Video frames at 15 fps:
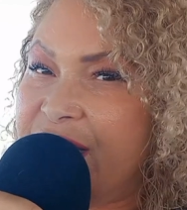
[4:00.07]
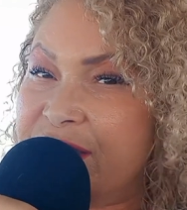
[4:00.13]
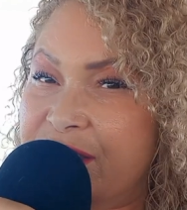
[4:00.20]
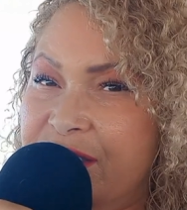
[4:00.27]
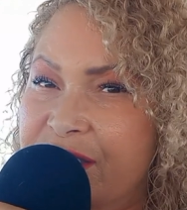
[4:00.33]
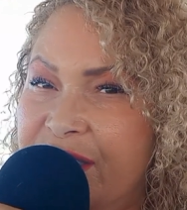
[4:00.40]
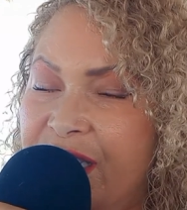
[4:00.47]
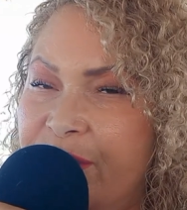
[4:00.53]
as
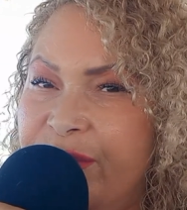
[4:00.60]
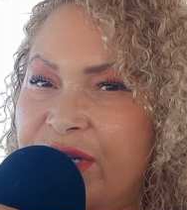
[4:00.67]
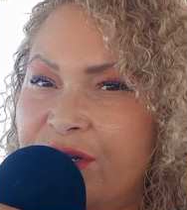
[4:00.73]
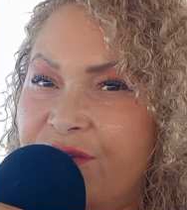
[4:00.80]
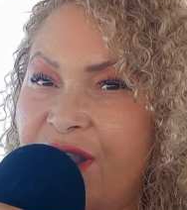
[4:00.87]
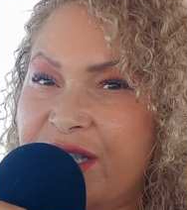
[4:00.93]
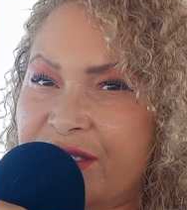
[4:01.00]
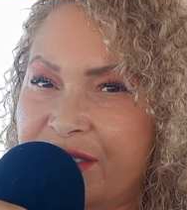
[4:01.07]
a statement, a
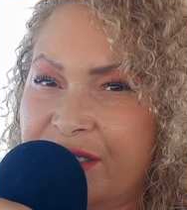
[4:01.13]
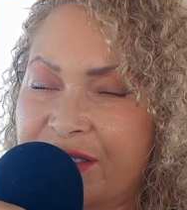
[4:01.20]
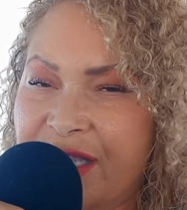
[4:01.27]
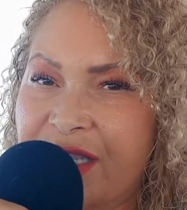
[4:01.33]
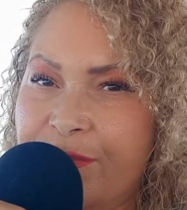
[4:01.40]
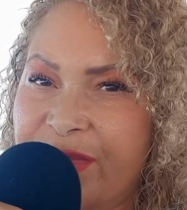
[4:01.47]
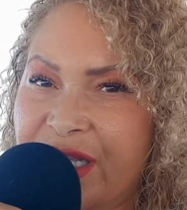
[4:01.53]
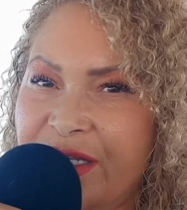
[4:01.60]
Rasta
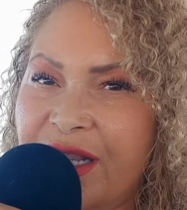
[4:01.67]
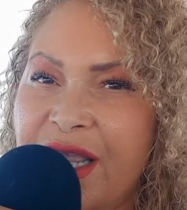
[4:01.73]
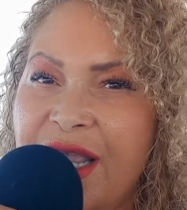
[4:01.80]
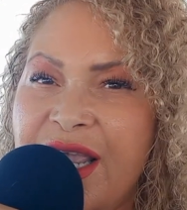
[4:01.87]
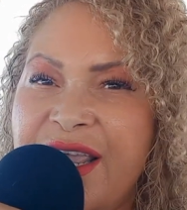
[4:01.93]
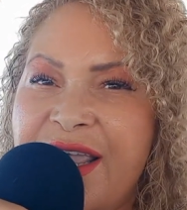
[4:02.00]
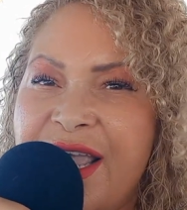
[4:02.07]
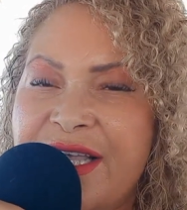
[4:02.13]
statement.
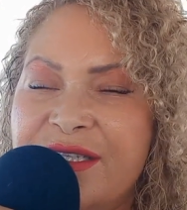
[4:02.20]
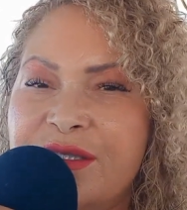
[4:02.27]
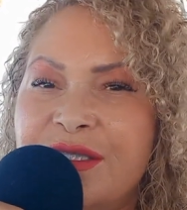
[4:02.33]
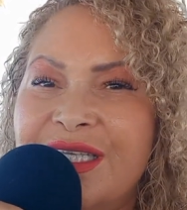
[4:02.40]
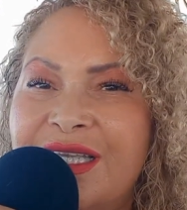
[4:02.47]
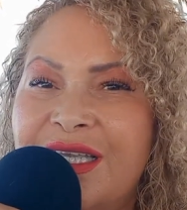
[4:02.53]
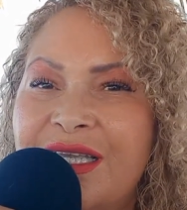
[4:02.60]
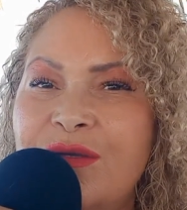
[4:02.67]
And
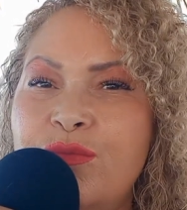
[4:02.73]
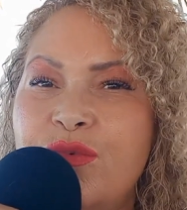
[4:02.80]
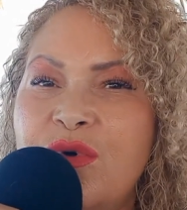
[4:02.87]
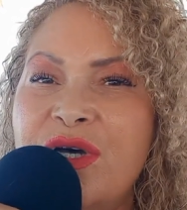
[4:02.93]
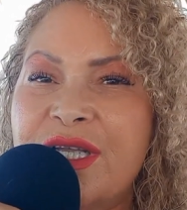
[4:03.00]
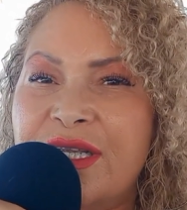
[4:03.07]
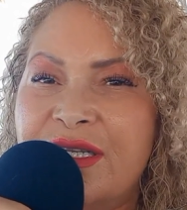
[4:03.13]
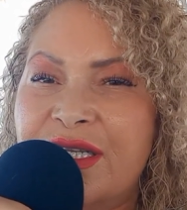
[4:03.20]
he
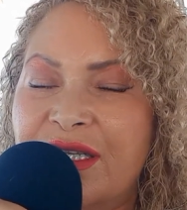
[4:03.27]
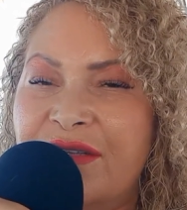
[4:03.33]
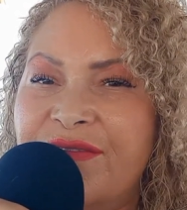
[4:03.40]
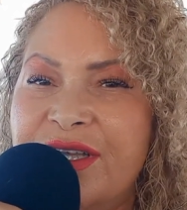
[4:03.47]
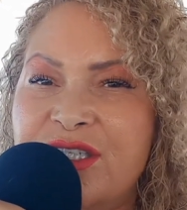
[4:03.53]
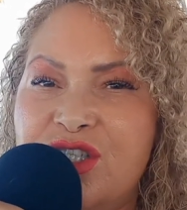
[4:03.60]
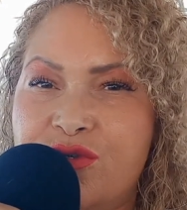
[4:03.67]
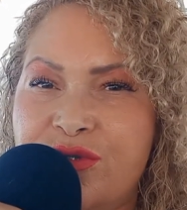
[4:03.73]
would
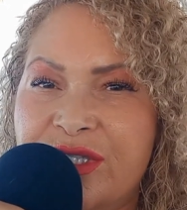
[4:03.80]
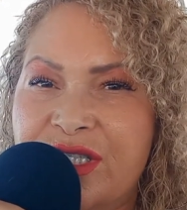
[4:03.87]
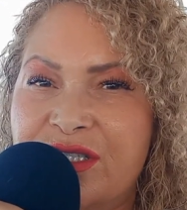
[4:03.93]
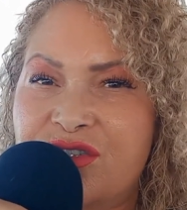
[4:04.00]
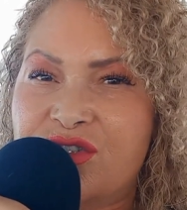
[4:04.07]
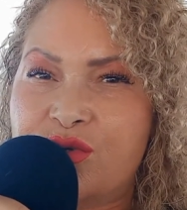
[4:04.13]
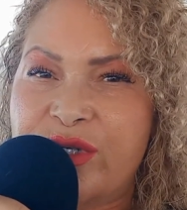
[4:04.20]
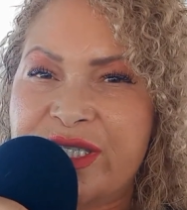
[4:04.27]
eventually
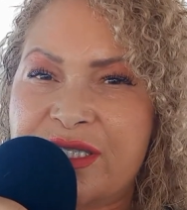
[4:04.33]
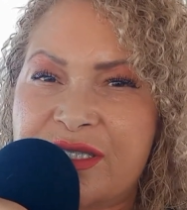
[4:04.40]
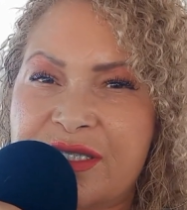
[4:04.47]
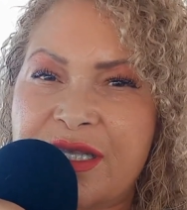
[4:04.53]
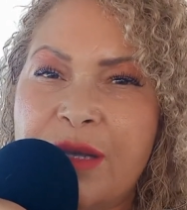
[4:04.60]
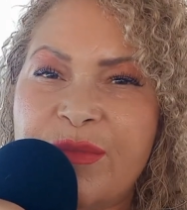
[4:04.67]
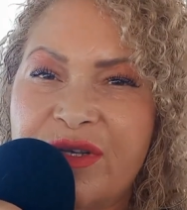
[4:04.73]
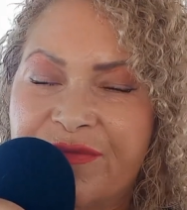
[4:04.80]
twist
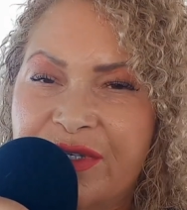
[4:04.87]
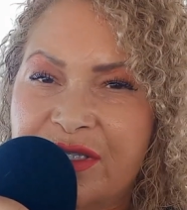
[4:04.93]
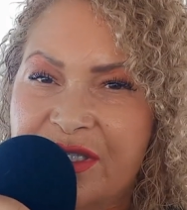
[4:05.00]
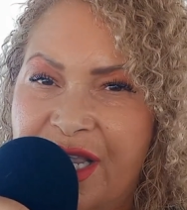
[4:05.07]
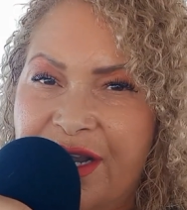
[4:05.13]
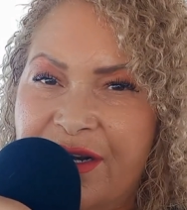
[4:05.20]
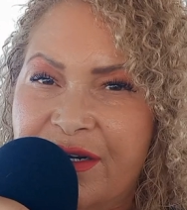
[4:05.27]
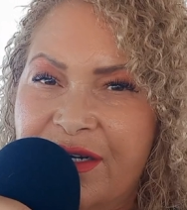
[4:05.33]
some of his
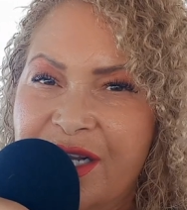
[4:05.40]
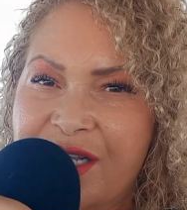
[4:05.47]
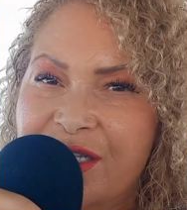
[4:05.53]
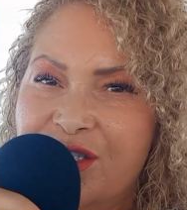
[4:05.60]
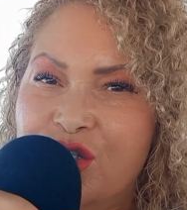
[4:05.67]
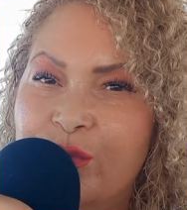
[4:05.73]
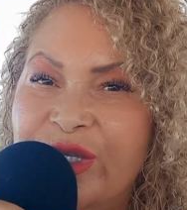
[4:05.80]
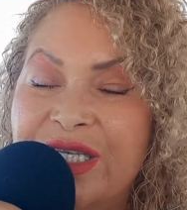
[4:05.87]
hair
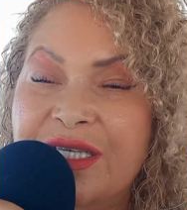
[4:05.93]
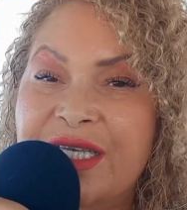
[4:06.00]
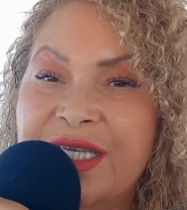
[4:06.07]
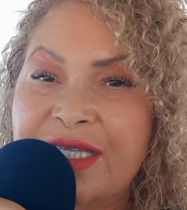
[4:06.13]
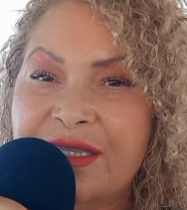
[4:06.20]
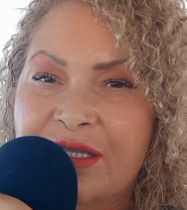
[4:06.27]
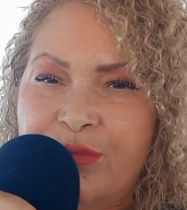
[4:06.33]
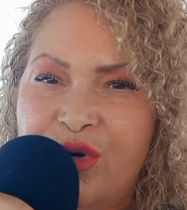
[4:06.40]
to
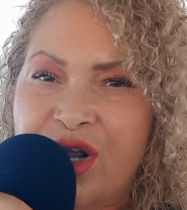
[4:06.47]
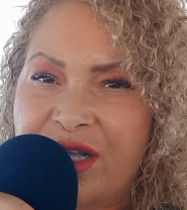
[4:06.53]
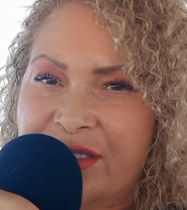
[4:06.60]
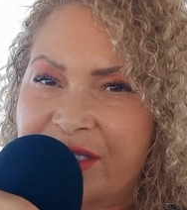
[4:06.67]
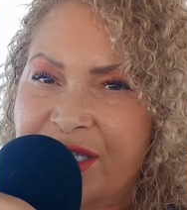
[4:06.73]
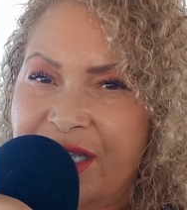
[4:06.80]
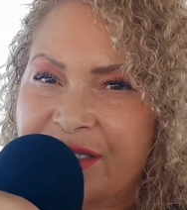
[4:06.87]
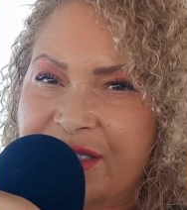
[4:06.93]
begin the
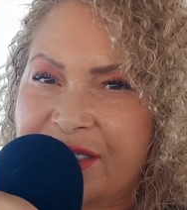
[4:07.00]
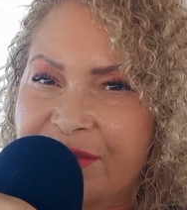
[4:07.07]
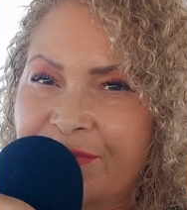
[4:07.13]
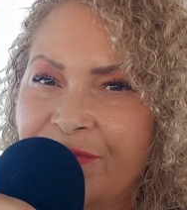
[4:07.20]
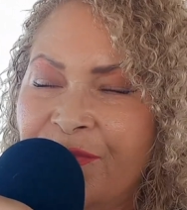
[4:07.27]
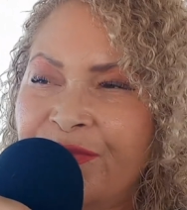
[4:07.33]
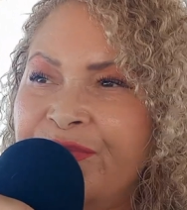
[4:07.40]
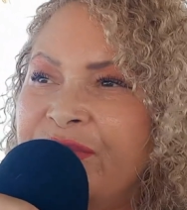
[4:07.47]
process.
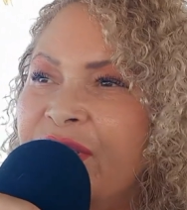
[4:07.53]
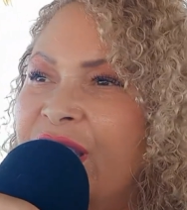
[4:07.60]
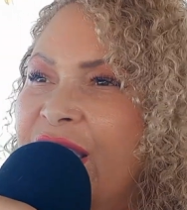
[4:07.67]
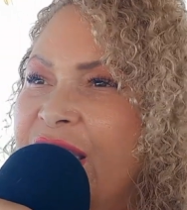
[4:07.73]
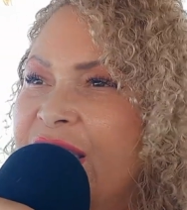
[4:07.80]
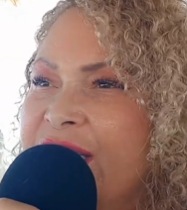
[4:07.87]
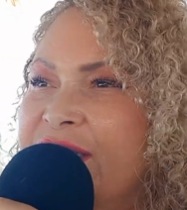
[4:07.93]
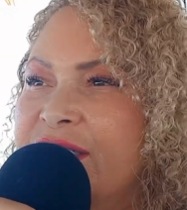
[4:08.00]

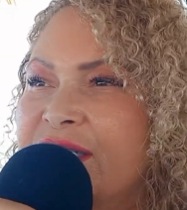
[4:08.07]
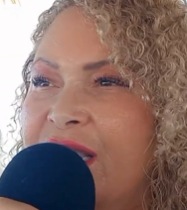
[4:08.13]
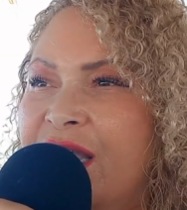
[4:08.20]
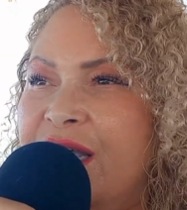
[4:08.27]
And